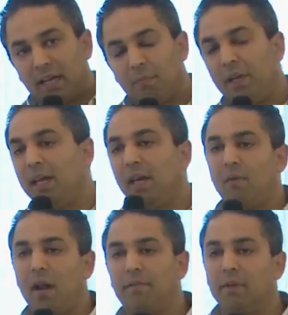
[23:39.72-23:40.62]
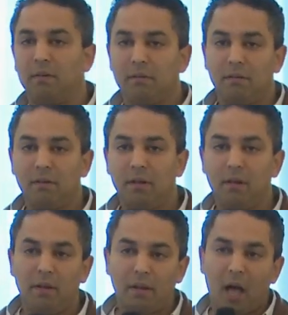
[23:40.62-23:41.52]
Completely irrelevant.
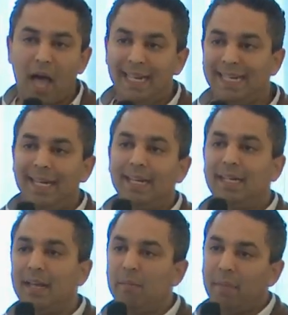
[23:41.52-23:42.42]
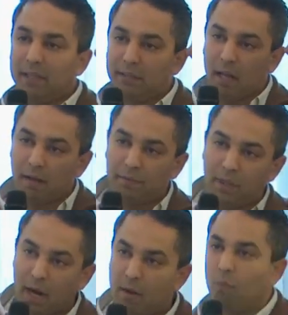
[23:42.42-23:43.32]
I needed to tell myself
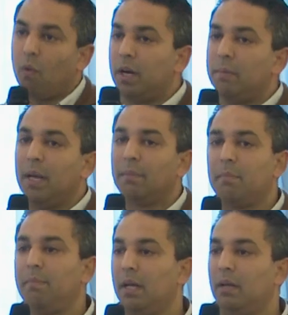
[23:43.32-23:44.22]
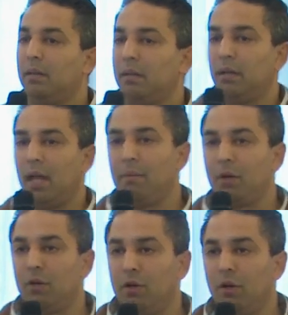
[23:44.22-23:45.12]
that I wanted to be able to build a
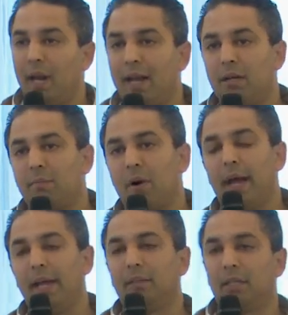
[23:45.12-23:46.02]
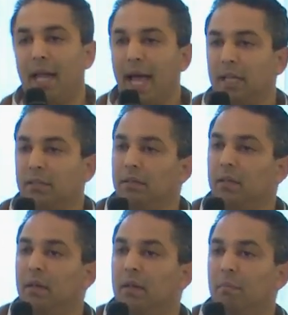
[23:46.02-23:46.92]
good enterprise class
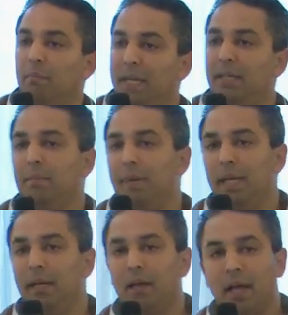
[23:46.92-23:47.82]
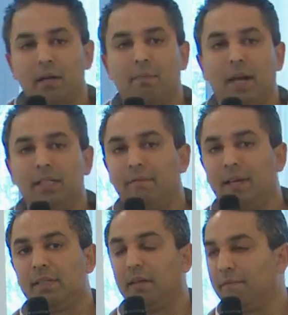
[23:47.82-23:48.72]
B2B enterprise
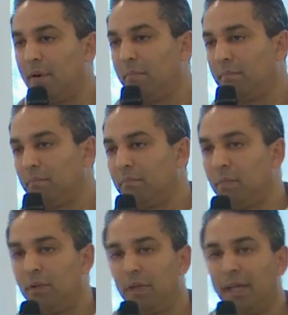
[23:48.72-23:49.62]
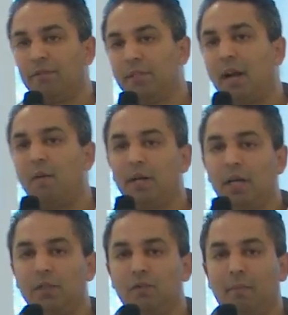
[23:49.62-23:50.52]
investing firm to give stellar
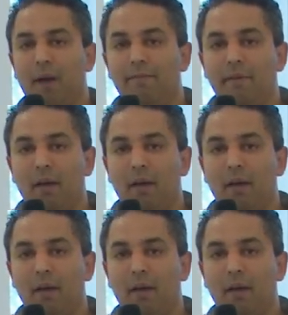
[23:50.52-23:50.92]
returns for my